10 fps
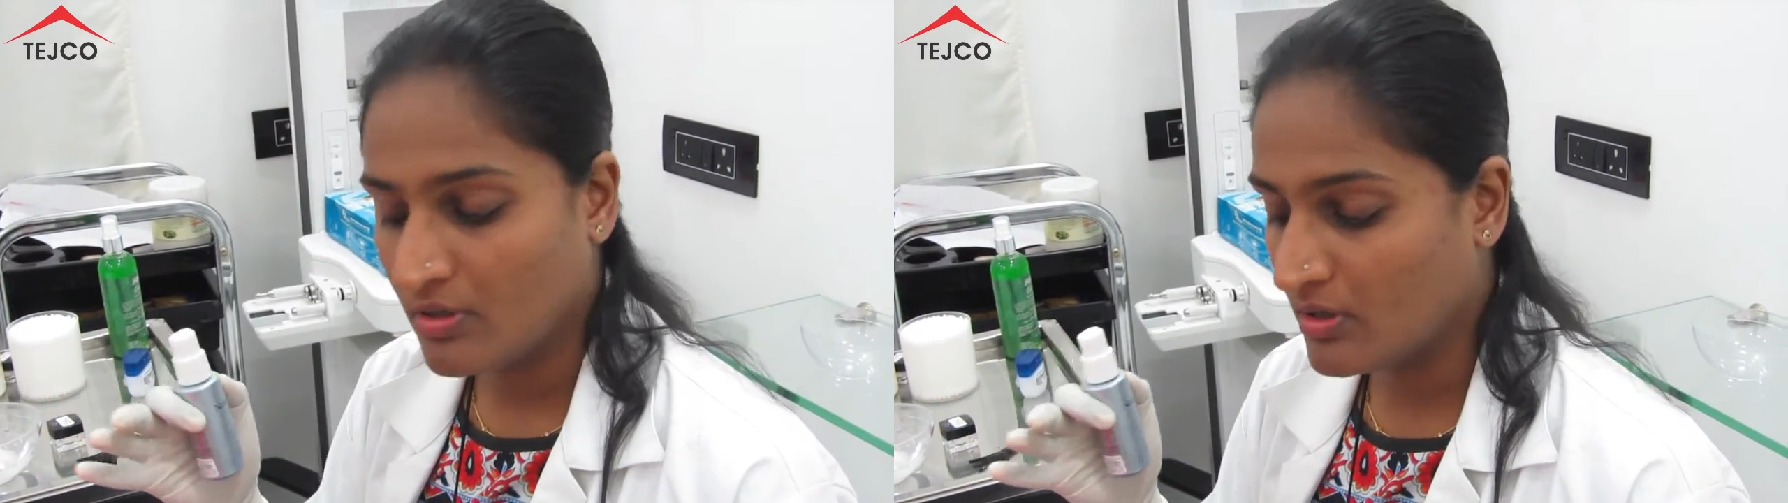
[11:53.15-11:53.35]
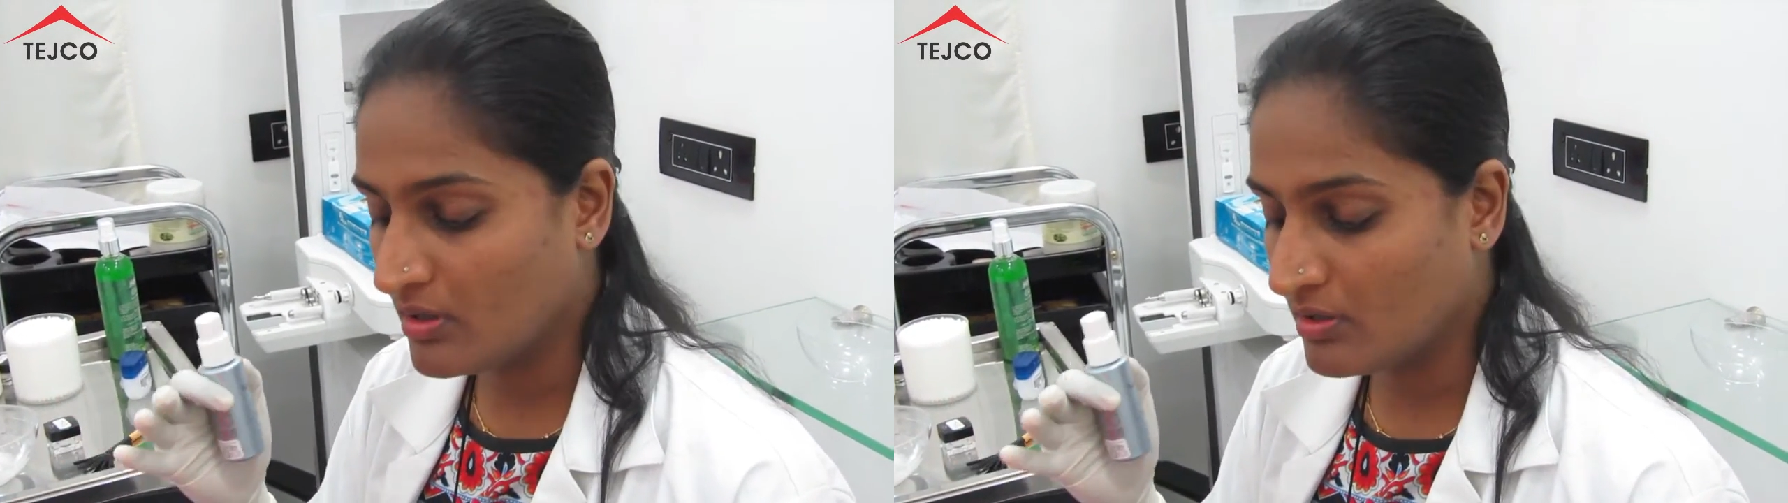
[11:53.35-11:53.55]

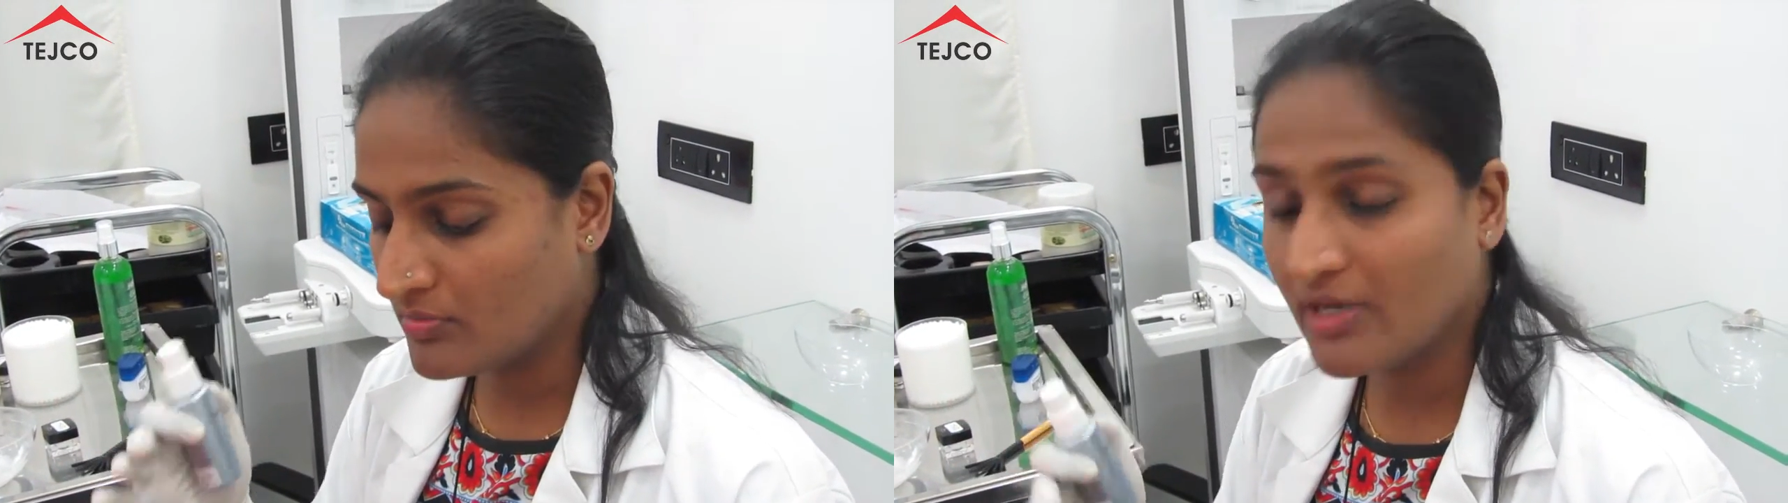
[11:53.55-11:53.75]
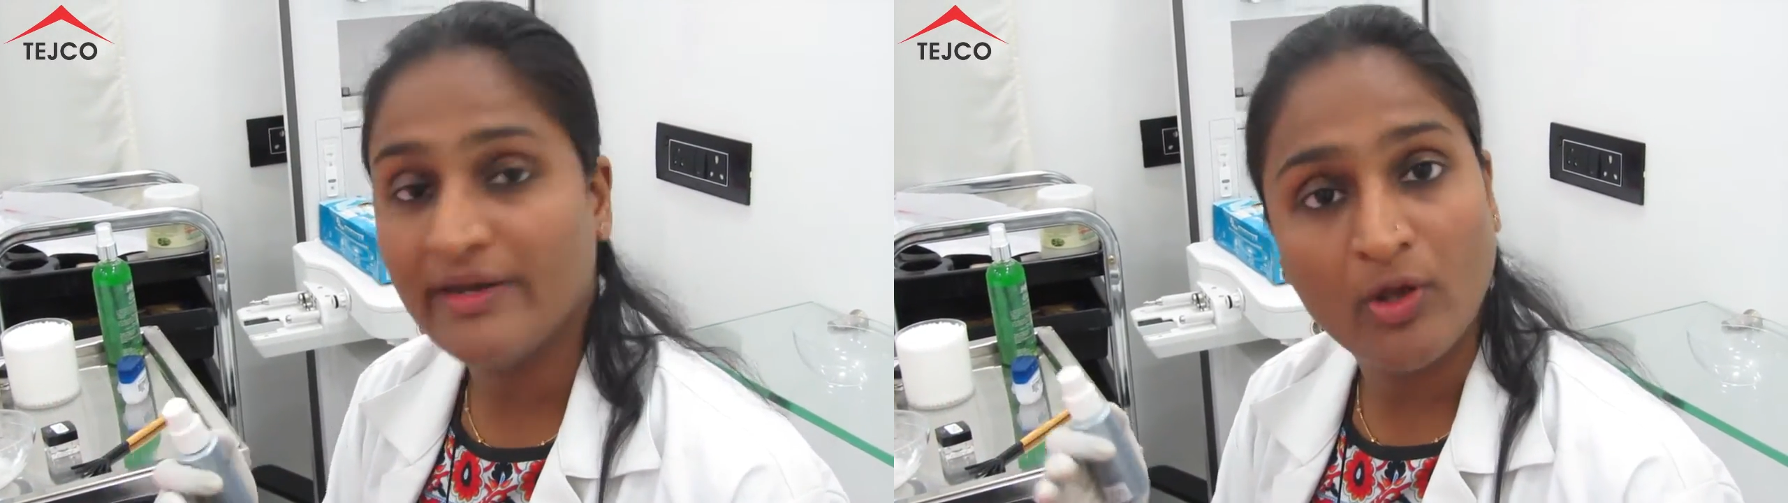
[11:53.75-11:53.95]

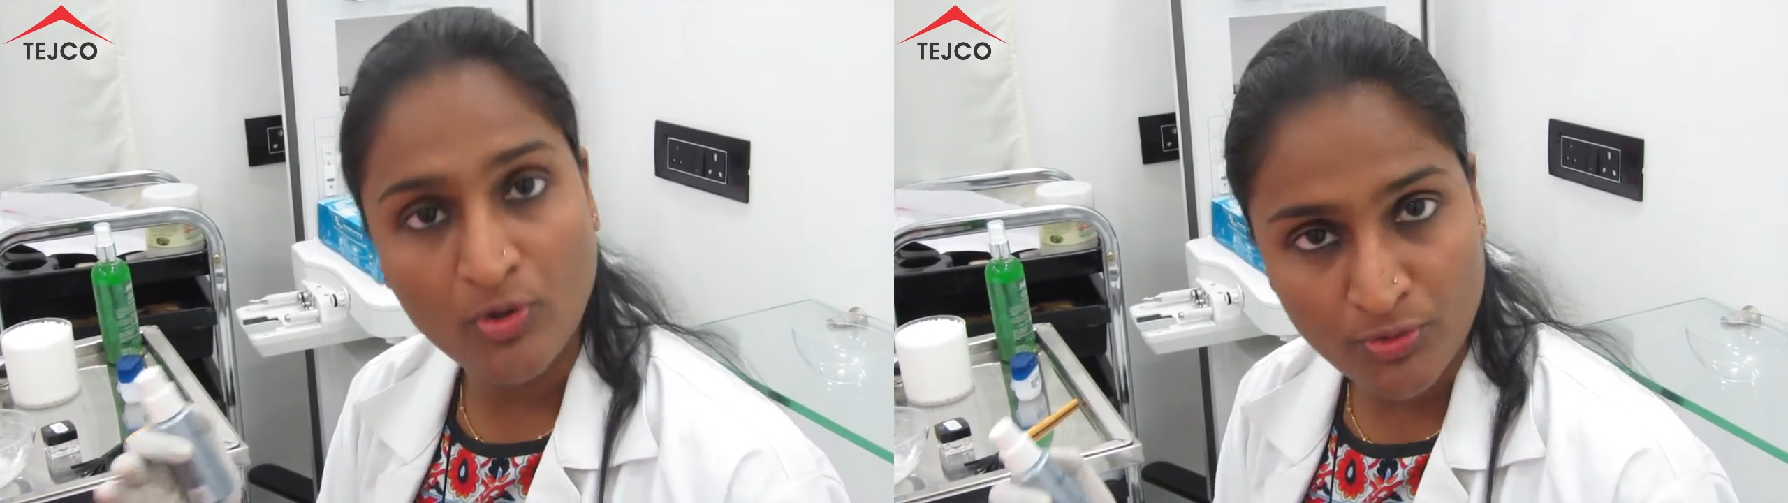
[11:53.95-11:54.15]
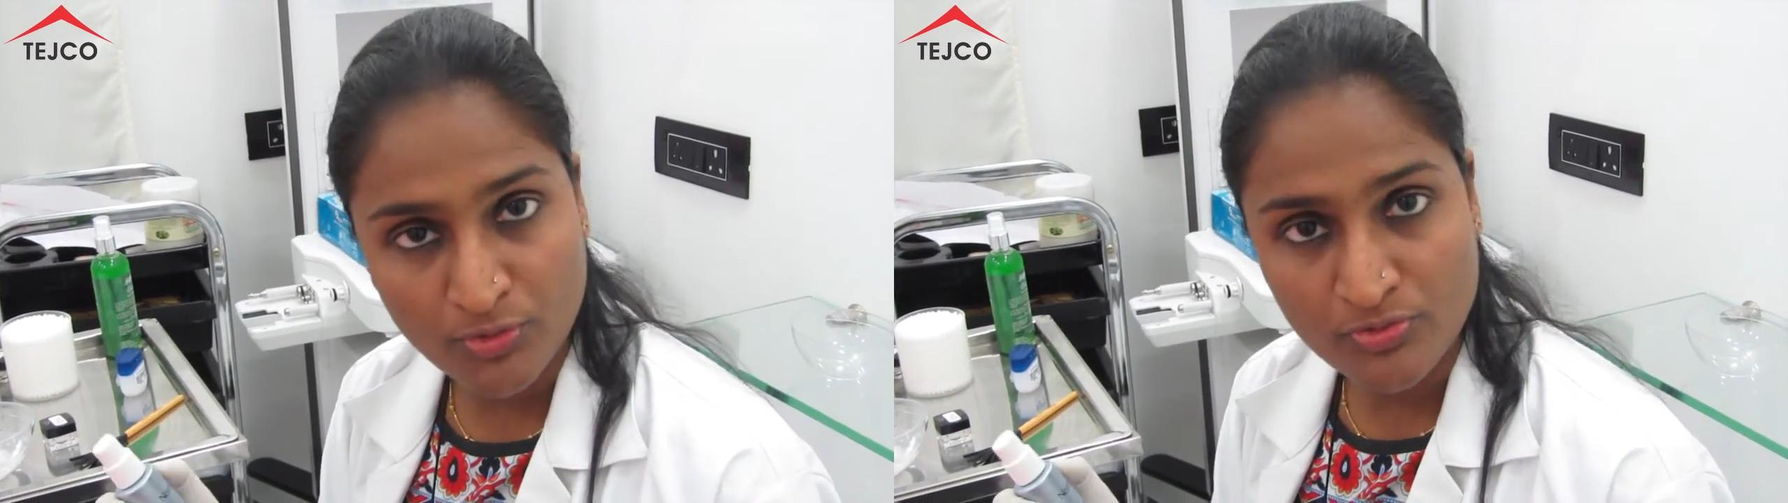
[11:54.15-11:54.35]
a day
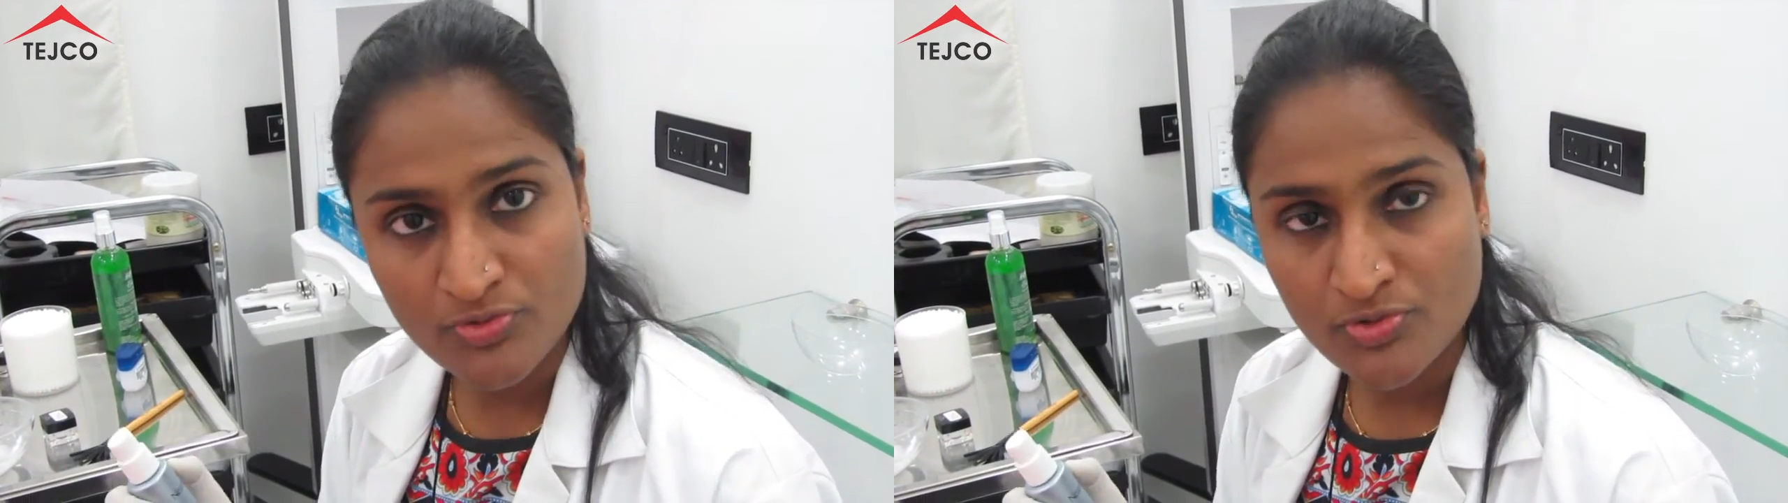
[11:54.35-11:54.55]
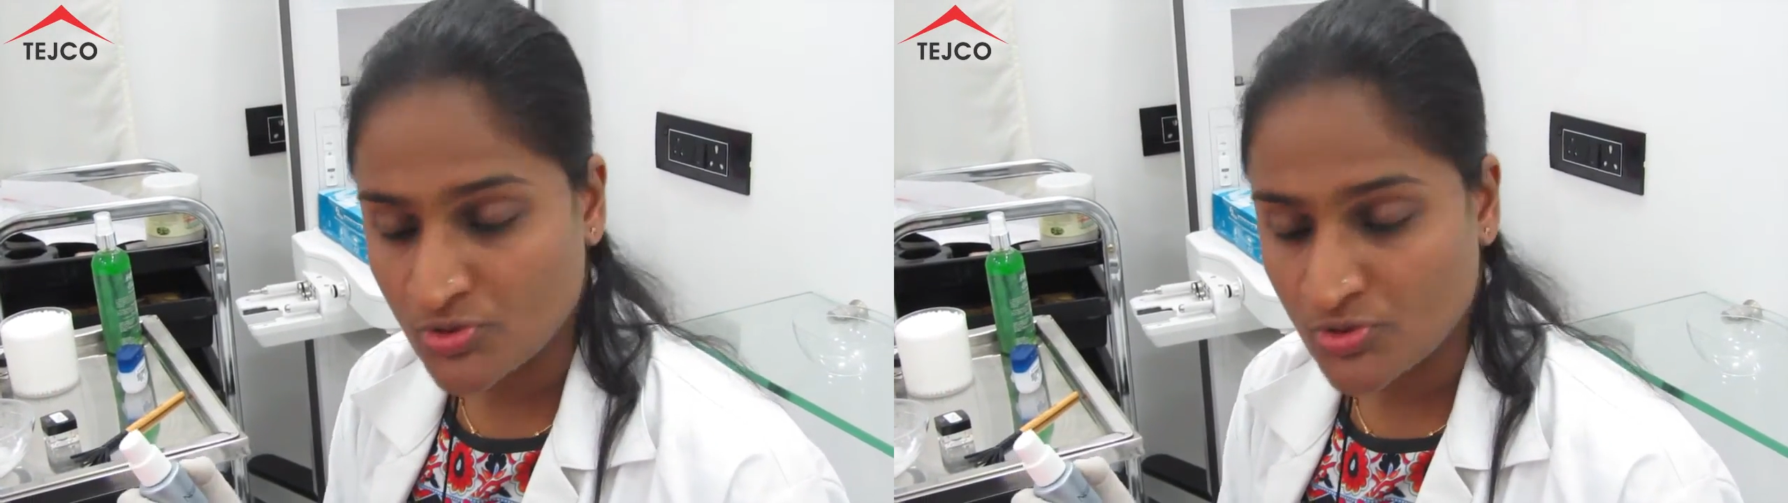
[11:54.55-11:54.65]
or two.